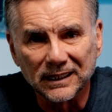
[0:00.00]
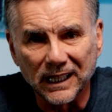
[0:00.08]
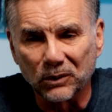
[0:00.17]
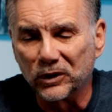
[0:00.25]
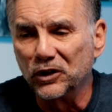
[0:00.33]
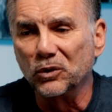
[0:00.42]

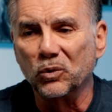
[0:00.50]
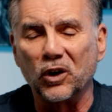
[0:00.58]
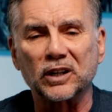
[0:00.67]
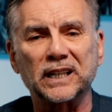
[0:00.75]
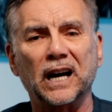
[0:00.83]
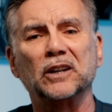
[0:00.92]
Now, when you
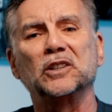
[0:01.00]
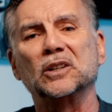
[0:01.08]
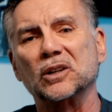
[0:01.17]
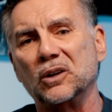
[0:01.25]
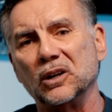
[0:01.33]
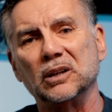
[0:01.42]
walk out, you
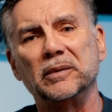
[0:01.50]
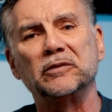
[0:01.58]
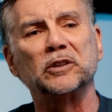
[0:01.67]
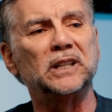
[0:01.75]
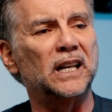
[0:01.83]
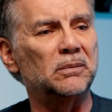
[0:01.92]
can call them
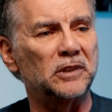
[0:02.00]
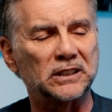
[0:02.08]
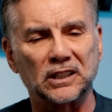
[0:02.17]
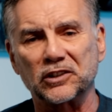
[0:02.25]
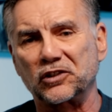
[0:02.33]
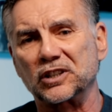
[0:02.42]
every name
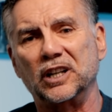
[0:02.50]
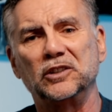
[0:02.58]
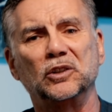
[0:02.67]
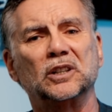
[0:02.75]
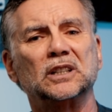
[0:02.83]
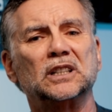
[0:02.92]
under the
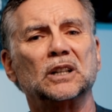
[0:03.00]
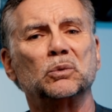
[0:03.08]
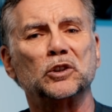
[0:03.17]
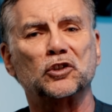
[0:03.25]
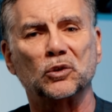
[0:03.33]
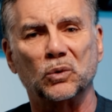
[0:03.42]
sun. You can think
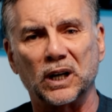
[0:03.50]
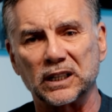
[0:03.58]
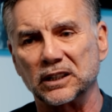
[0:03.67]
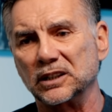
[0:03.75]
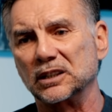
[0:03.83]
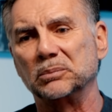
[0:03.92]
what you
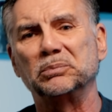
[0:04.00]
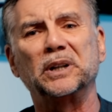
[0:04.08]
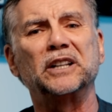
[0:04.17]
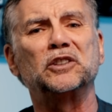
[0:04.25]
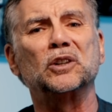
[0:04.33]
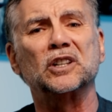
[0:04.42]
want under the
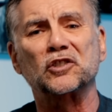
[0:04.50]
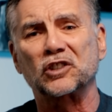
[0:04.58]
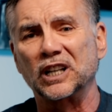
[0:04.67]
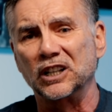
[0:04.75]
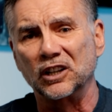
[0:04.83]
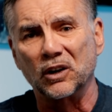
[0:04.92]
breath. You can
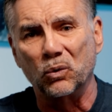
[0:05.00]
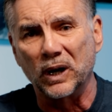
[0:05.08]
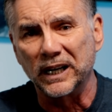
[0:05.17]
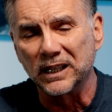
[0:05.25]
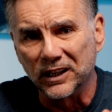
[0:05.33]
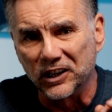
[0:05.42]
say, you know what?